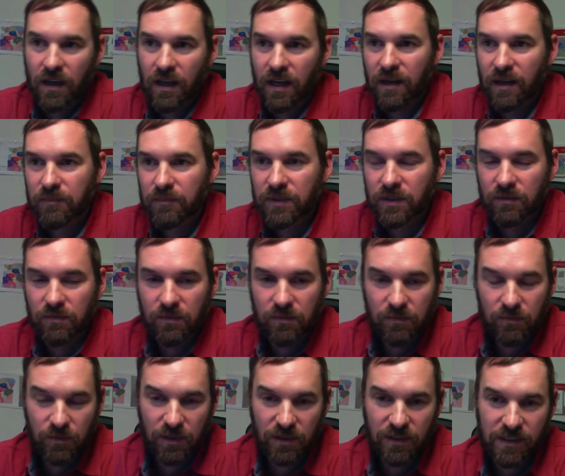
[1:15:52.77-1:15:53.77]
um, you're
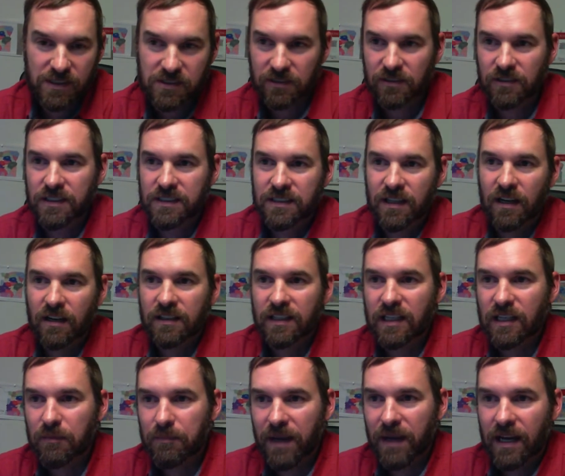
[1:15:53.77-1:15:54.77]
realistically
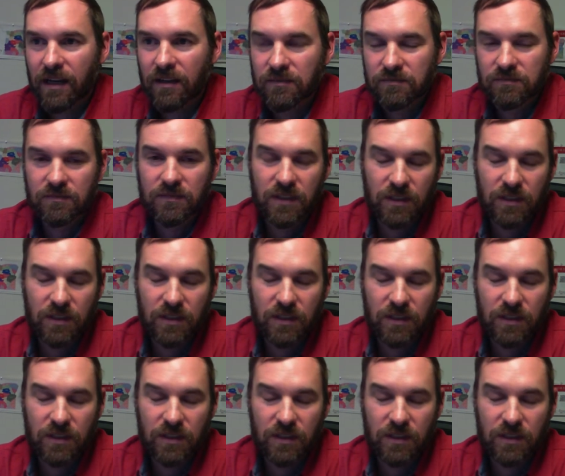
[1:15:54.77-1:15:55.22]
talking about